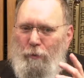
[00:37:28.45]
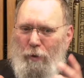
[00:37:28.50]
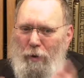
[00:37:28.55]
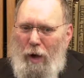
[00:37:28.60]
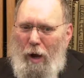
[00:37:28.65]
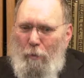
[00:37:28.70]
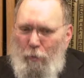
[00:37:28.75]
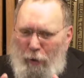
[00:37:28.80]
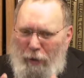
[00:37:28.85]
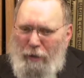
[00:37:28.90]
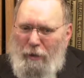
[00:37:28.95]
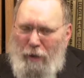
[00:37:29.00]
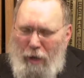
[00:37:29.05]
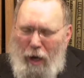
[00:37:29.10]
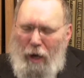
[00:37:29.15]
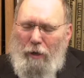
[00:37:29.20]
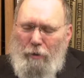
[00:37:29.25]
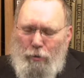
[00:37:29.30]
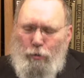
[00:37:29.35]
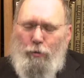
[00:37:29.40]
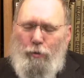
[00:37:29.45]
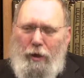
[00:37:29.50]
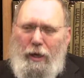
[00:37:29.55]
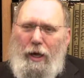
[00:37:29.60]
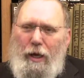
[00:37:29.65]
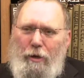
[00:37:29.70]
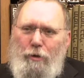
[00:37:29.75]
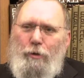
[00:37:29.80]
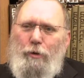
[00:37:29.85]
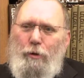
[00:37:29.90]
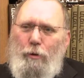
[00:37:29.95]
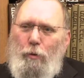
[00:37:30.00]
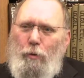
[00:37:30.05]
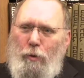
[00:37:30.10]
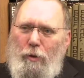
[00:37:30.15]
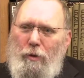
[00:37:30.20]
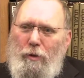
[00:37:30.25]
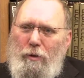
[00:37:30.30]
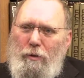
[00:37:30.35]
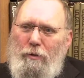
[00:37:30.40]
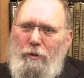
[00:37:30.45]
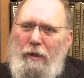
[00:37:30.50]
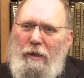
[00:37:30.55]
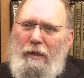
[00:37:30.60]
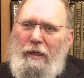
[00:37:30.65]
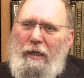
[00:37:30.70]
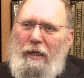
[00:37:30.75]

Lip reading: When God created the world,